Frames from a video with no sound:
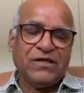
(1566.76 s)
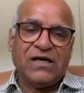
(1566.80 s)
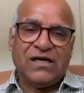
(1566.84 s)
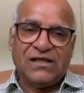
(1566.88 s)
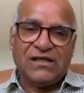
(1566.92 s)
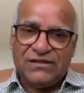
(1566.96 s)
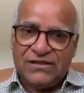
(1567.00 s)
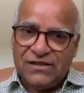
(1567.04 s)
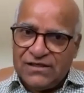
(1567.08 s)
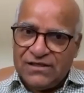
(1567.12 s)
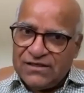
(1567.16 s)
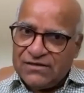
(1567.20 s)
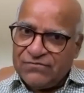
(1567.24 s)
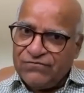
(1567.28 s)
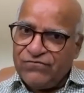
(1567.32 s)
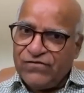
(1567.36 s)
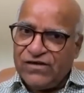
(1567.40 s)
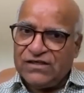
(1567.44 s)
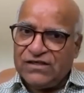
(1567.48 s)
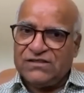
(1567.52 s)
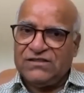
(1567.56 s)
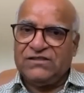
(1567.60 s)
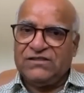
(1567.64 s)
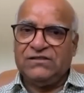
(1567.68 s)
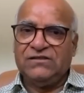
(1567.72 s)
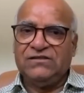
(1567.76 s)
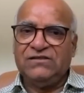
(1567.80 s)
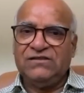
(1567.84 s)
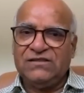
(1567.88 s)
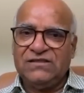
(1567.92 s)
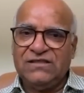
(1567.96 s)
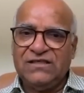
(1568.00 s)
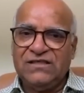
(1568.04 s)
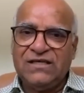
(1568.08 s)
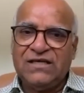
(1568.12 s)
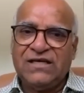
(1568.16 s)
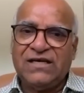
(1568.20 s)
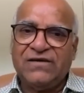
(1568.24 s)
other functions
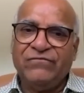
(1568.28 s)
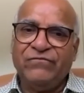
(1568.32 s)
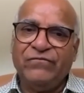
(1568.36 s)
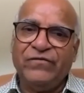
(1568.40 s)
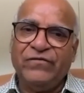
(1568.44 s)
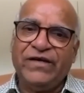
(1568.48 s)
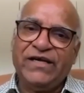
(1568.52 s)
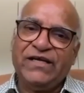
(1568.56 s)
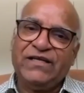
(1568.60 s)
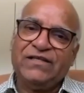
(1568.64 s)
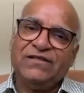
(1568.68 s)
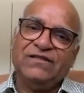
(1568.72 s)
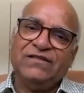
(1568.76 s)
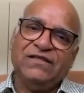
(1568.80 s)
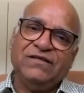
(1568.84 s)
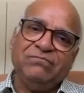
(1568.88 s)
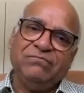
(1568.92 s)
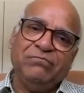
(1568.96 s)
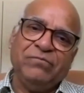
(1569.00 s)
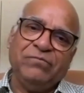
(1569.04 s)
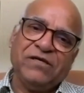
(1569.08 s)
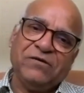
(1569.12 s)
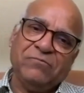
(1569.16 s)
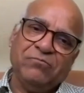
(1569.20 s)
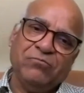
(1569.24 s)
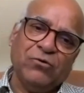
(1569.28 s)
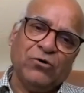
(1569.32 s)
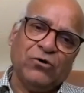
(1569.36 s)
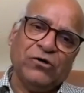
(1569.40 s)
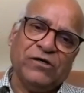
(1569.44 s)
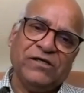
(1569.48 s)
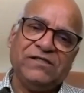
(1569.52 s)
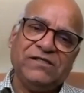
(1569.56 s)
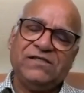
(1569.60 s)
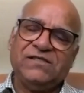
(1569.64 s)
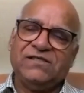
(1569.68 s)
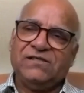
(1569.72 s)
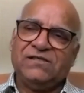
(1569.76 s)
where the big
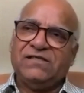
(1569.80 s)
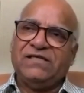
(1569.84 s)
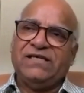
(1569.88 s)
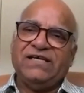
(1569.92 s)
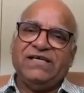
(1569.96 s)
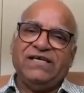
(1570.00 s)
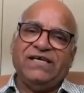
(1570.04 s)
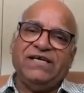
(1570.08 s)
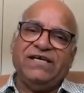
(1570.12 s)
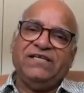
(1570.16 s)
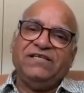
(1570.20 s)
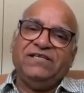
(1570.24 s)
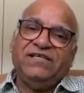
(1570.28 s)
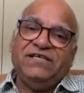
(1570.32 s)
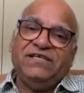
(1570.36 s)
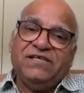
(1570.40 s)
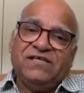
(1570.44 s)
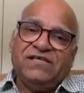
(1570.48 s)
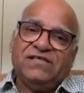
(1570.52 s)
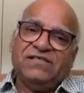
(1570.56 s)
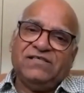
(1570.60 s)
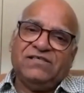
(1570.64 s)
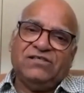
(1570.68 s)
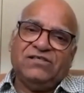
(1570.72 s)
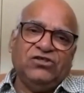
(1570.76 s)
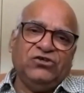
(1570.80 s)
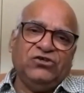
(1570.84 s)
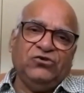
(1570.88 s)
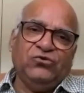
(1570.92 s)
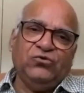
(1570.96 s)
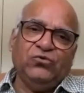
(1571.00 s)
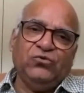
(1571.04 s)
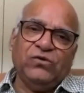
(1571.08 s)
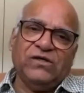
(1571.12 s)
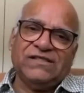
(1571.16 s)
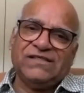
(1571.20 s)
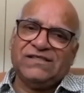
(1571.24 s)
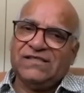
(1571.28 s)
boys, again here the
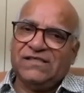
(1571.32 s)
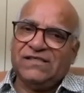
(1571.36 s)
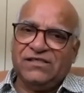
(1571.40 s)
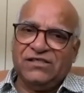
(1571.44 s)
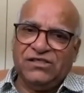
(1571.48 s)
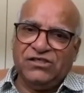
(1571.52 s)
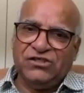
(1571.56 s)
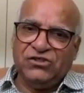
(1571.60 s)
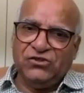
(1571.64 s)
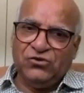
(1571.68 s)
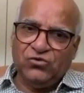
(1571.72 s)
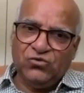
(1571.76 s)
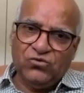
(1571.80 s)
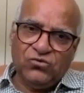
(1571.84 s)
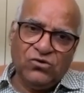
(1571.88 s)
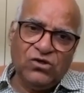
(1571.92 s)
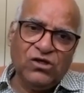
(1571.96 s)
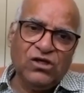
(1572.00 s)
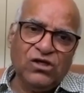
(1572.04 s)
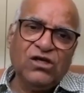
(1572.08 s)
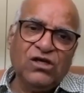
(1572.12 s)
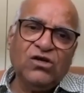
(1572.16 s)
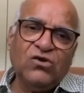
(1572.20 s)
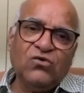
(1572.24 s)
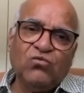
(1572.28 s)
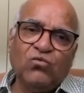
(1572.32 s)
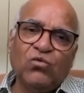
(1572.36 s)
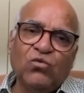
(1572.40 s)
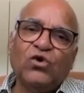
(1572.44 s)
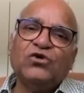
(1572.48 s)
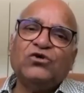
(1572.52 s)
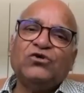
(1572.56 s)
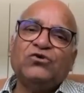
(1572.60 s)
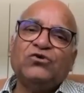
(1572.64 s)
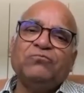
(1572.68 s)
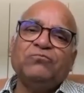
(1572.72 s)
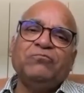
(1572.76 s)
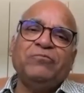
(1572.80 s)
US and EU,
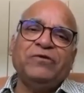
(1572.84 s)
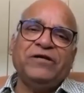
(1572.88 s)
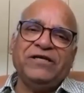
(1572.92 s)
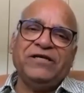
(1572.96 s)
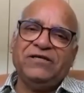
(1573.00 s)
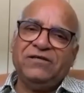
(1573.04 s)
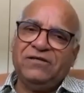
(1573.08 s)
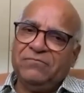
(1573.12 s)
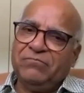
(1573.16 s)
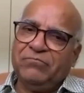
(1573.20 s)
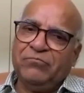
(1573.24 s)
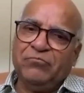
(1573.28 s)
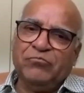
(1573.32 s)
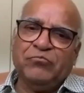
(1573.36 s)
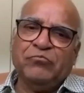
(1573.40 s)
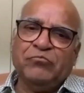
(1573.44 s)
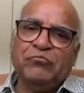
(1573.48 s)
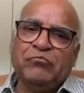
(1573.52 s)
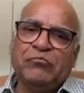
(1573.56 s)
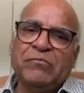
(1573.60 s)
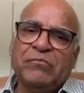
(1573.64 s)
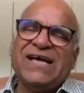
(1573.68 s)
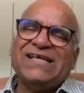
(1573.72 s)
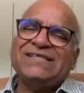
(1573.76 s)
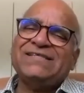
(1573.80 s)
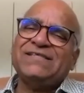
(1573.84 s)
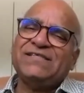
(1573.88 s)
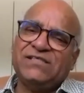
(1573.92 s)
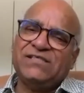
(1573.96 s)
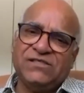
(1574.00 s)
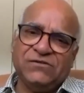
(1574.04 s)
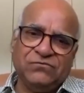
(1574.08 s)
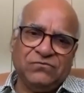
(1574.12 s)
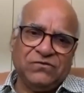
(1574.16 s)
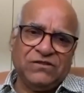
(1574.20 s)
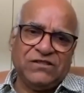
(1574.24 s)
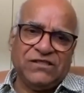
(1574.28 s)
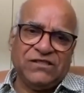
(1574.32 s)
want to bring
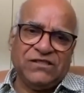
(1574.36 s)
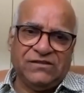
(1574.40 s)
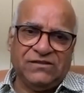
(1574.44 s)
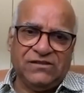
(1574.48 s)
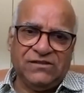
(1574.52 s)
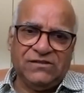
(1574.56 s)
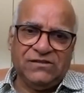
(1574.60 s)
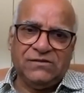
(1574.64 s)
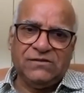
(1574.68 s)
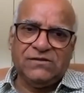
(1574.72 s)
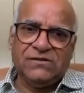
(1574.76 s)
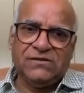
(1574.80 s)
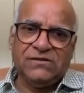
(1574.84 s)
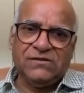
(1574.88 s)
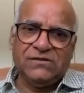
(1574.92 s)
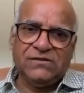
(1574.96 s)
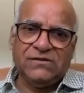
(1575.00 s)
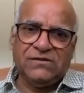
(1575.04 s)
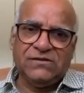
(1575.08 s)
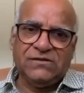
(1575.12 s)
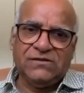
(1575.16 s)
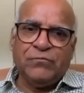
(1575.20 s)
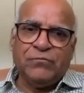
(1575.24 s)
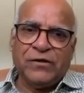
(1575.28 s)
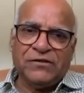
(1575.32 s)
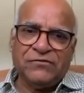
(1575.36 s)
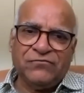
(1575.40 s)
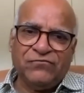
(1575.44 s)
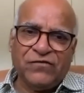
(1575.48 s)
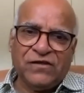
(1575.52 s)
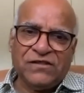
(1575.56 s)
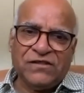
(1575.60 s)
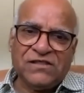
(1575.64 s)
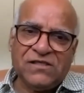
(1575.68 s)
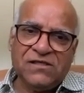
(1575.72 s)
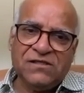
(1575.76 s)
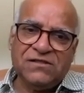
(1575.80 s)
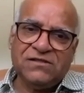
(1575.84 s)
massive changes. But
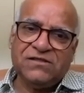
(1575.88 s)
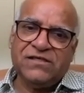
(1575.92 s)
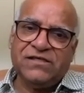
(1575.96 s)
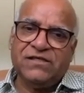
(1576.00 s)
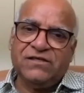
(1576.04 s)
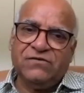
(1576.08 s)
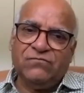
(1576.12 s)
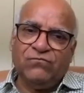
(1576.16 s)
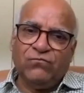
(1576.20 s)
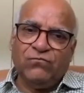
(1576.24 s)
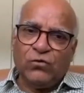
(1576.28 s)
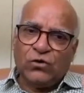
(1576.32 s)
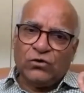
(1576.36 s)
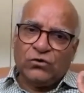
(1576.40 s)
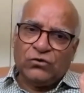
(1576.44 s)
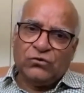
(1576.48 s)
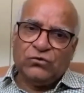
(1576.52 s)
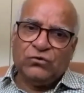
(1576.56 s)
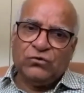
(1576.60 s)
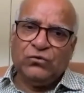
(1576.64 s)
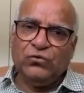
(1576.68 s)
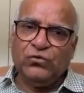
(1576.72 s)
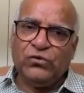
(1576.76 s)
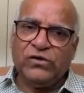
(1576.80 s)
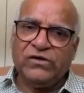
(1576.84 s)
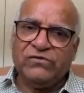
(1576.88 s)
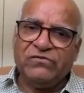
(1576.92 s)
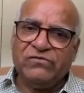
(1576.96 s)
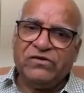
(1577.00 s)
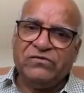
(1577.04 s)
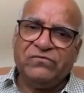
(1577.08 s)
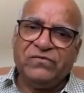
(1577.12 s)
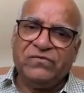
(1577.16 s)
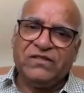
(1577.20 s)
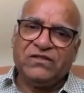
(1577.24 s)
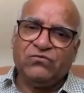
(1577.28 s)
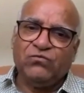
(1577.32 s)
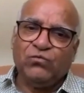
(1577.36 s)
firstly, they want to do away
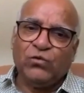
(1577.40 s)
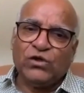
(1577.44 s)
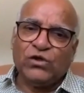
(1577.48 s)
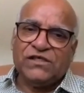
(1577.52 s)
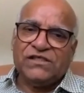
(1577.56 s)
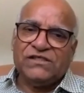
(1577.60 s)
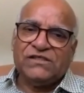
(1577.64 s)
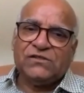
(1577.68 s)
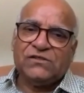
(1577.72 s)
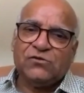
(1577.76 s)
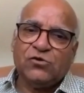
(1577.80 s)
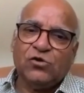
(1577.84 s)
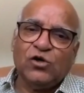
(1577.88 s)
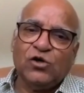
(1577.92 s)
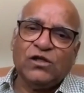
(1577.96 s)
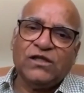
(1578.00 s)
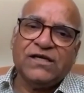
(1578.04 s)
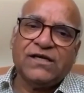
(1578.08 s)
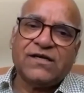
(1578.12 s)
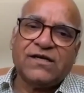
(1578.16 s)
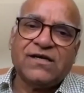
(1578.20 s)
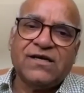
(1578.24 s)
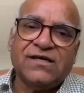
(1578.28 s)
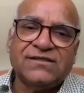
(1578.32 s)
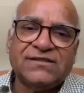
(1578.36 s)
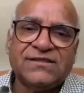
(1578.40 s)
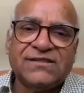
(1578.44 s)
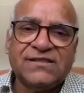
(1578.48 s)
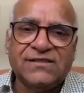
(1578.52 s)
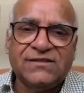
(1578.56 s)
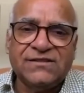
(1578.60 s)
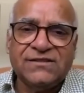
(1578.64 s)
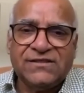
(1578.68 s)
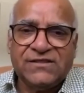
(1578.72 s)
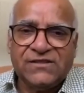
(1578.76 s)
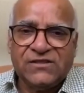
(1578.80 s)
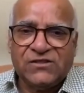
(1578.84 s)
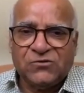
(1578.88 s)
with what is called the
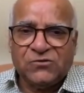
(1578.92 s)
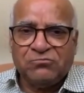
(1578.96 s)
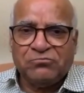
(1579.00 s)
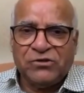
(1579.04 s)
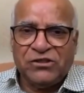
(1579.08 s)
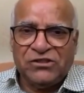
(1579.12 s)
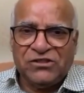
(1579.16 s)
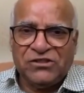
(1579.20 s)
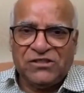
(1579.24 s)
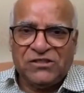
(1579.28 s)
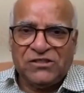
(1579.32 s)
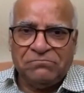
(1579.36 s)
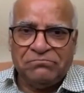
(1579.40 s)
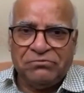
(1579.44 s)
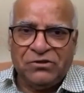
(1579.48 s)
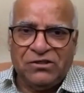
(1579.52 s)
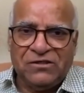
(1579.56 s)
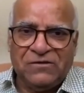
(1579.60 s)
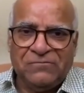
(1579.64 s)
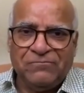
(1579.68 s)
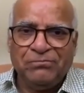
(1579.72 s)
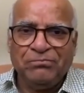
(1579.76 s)
consensus principle.